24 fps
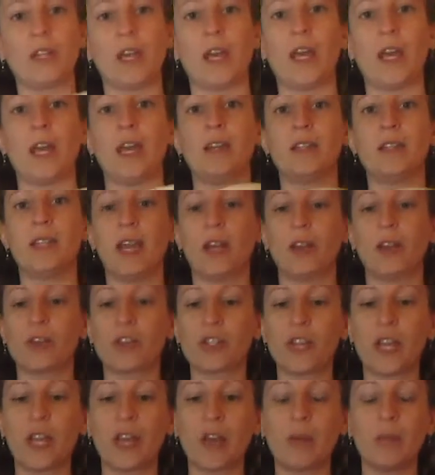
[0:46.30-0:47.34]
a
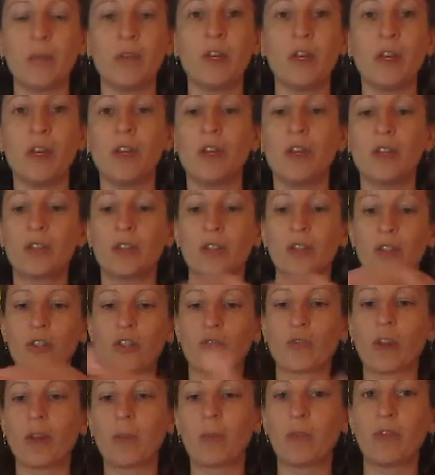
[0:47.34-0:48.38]
tailor's ham to
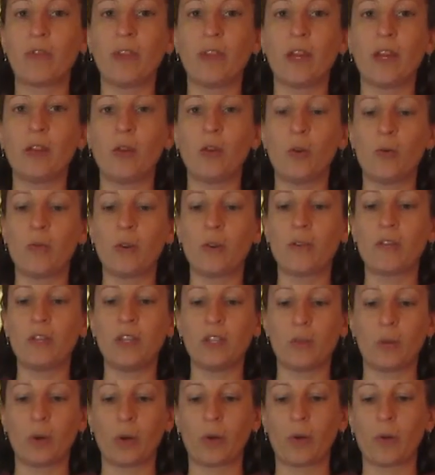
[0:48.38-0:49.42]
drape the veil over.
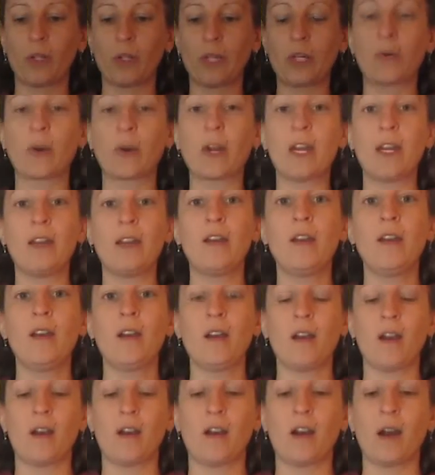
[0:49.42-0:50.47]
These work really great.
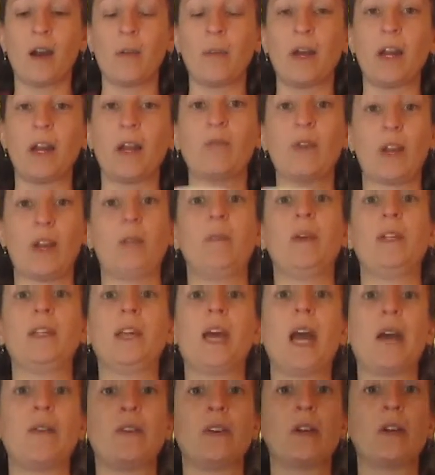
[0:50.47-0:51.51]
I recommend
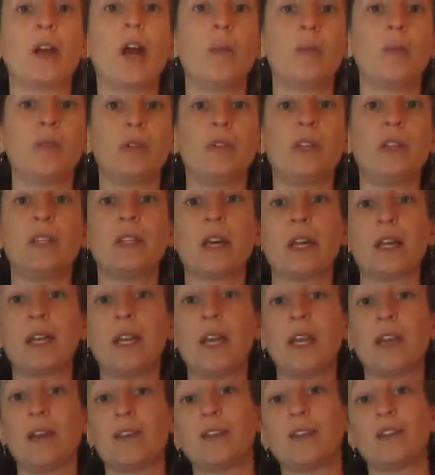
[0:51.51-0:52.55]
having a couple of these on
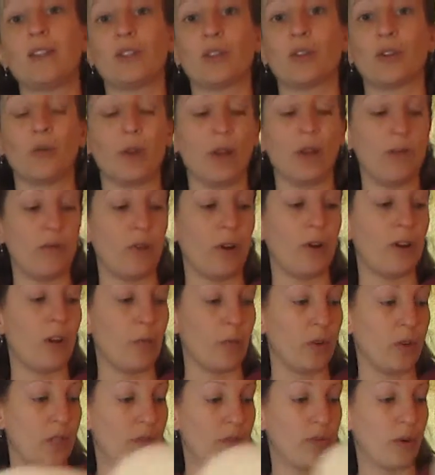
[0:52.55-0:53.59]
hand because they're great for a
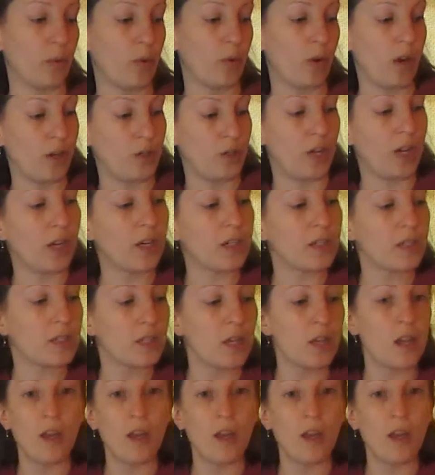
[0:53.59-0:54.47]
number of different projects.